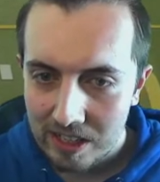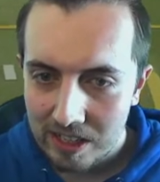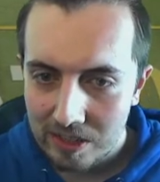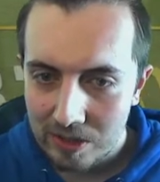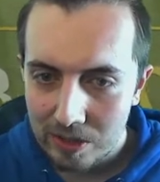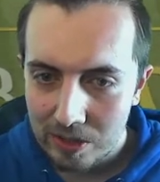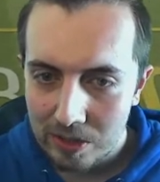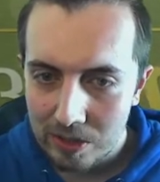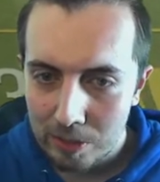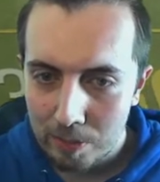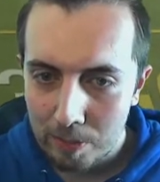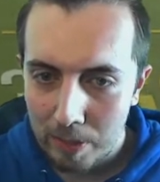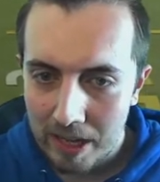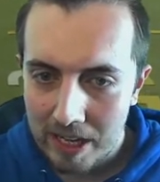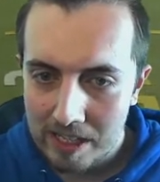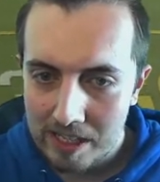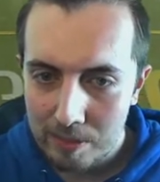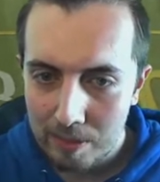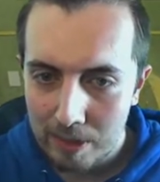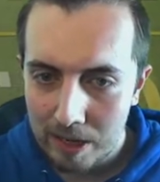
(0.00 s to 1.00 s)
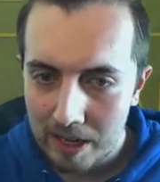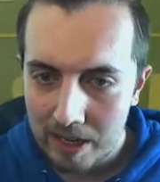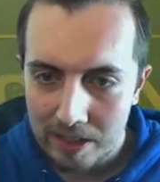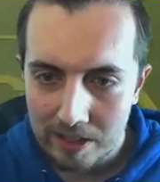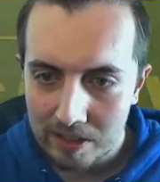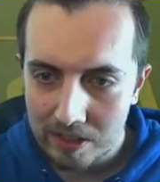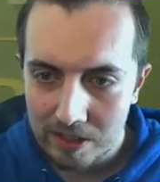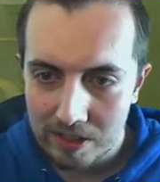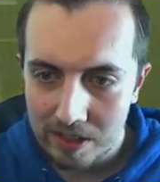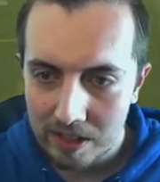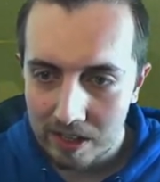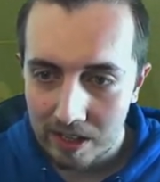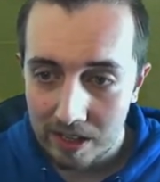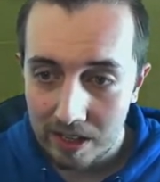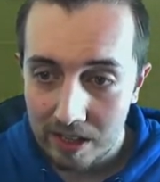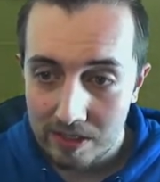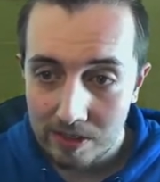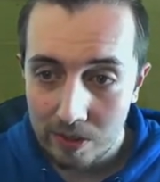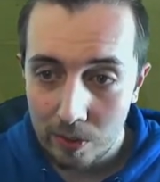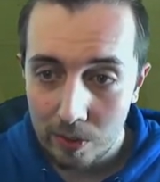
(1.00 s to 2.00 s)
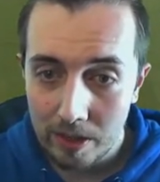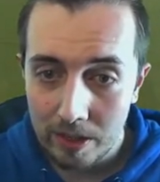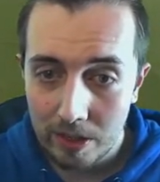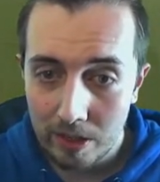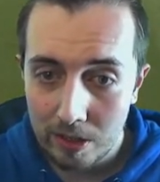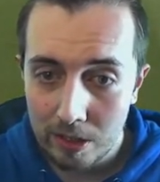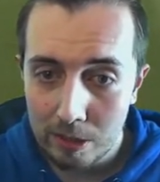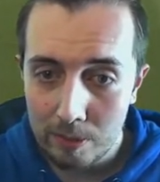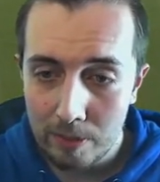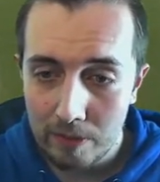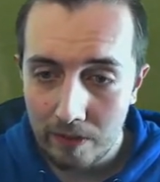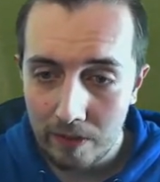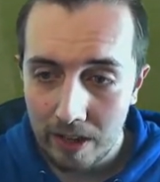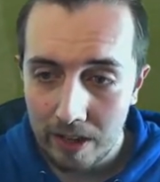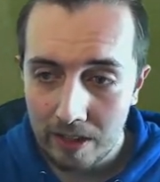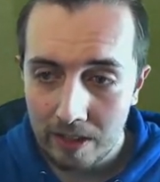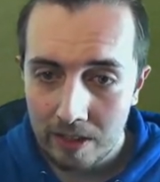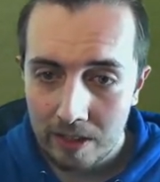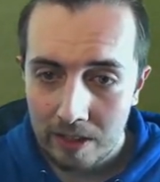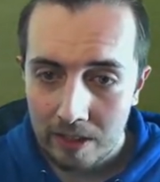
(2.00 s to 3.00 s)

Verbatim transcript: Got such pacey players and just he's quite good, to be fair.